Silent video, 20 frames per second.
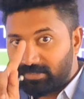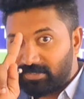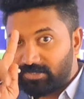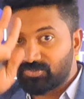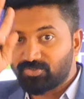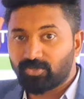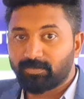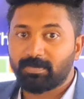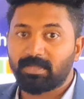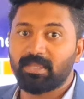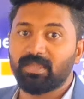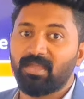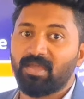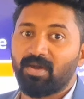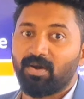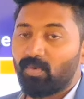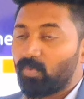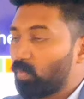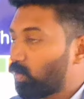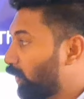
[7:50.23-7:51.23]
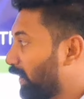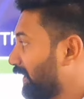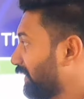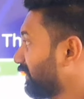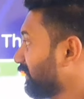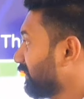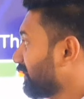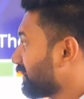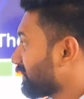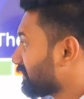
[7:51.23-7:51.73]
It should be
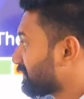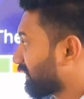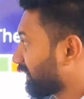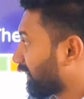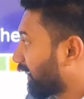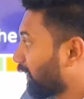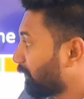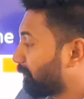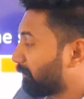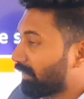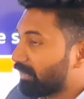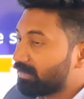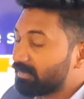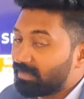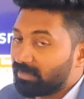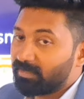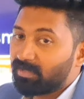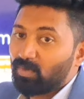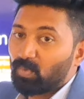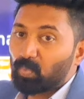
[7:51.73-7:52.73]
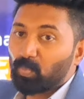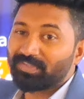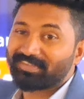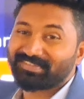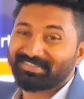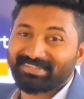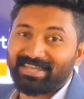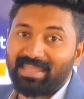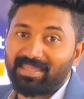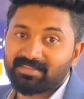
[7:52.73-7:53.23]
one single building
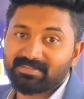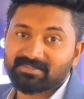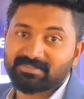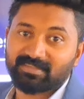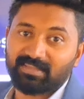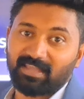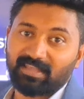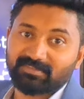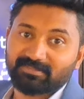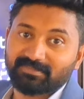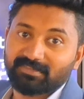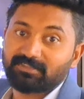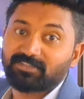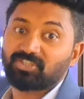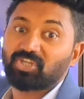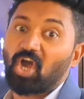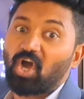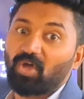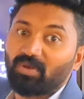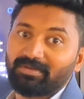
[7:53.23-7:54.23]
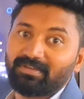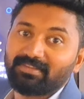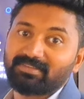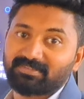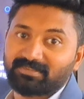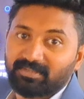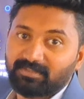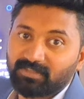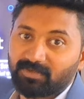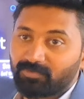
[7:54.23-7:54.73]
which stands as the
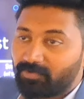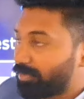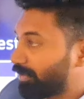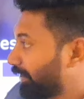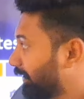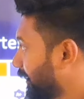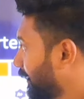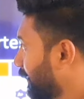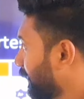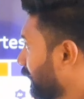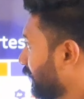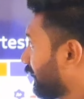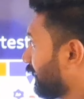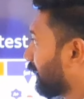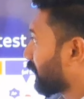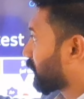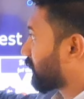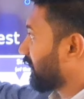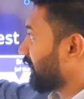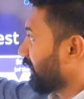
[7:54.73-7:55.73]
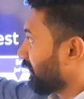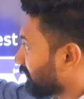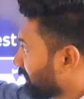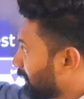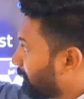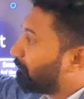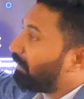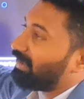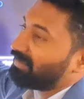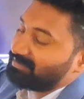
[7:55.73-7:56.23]
tallest in the world. Okay.
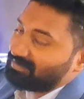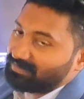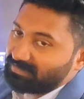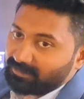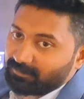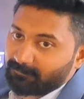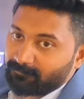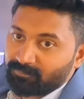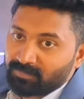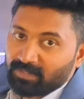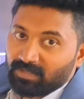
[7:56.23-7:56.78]
The best.